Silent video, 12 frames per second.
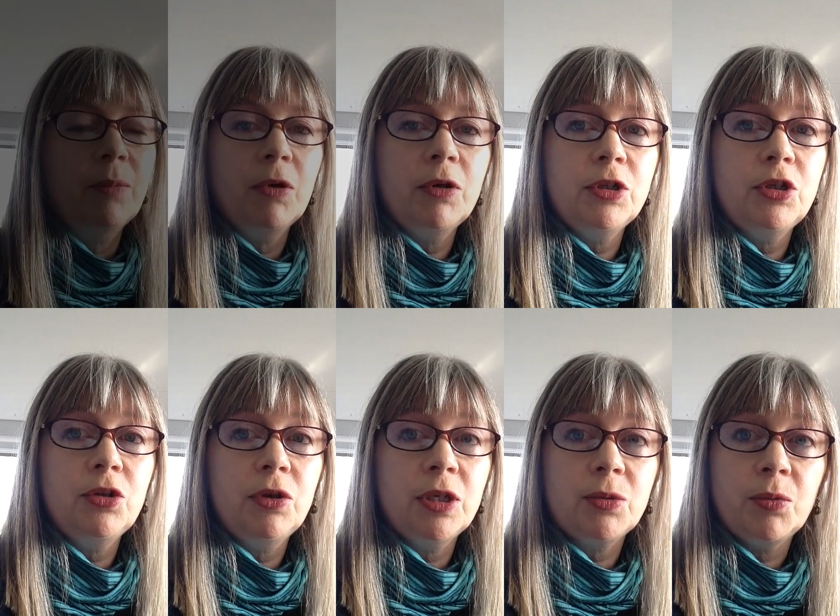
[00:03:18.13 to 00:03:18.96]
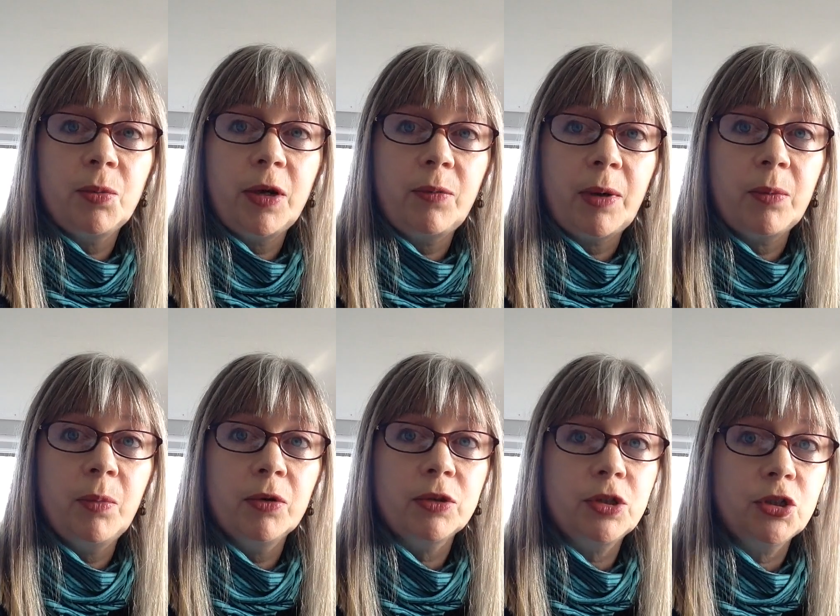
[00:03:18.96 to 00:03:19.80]
I'm going to do this with one of my
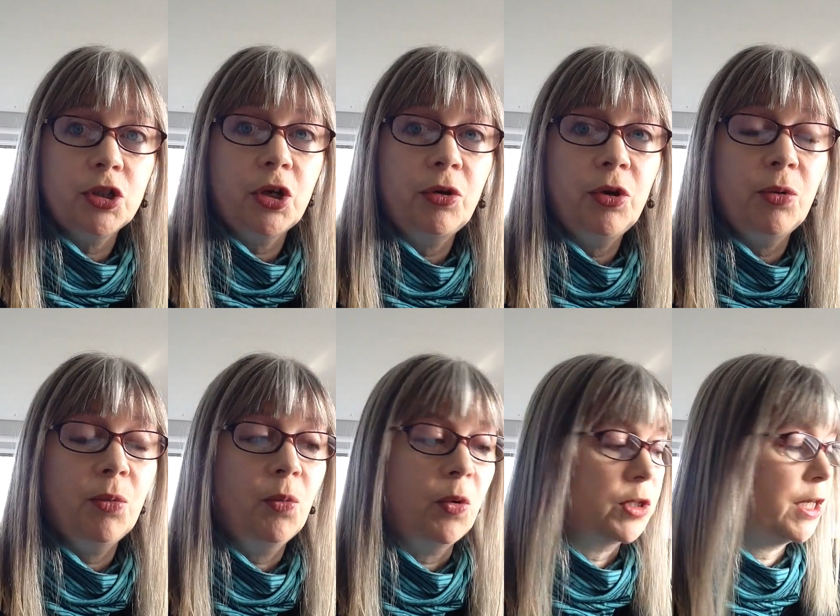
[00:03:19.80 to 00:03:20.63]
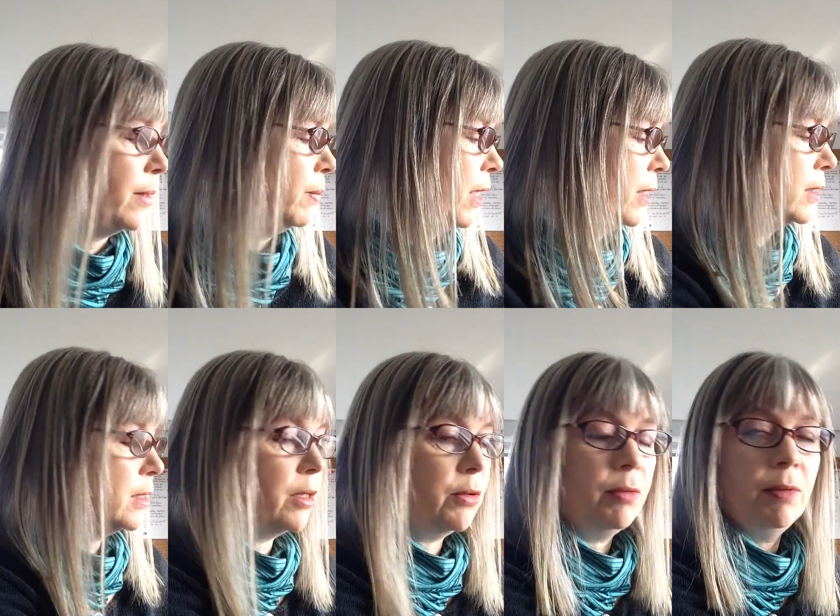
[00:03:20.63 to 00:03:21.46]
books to show you what I mean.
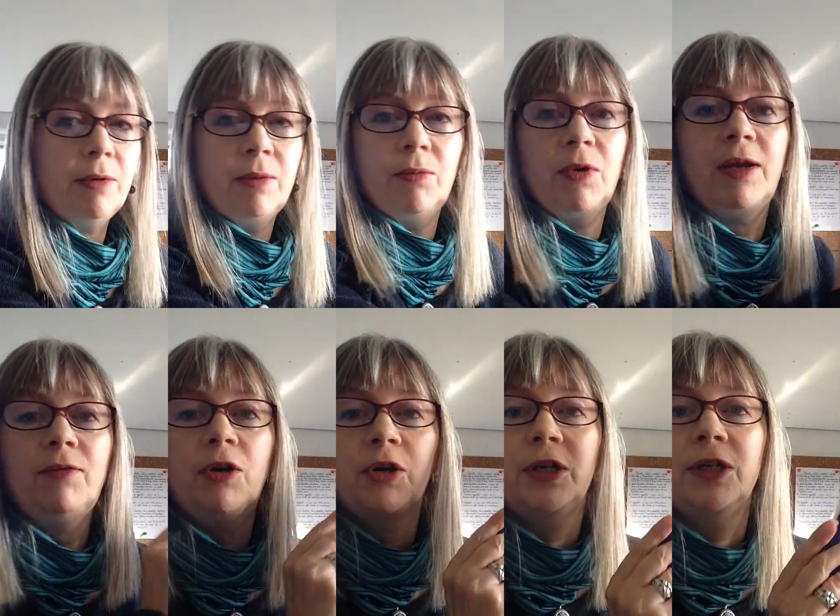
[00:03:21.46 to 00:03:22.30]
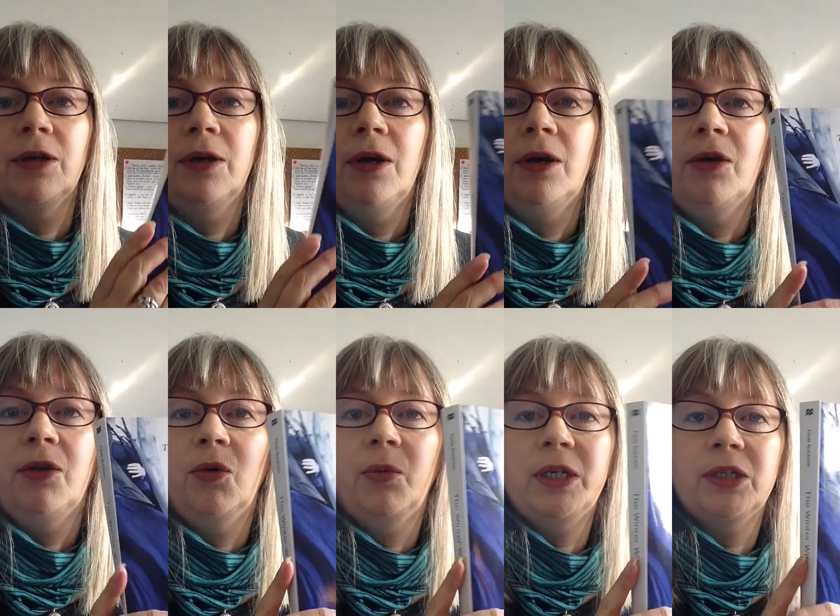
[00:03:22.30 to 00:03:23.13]
So we'll have a look at
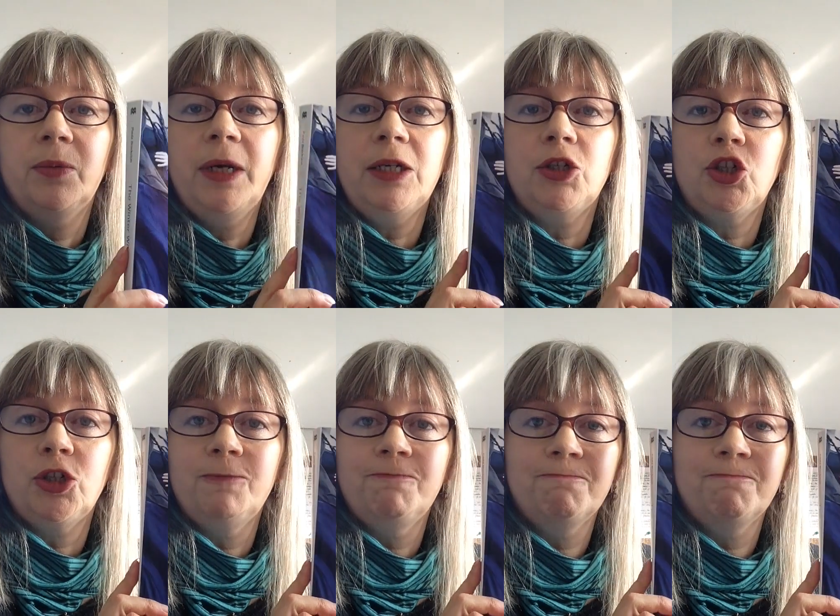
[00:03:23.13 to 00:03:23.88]
The Winter Witch.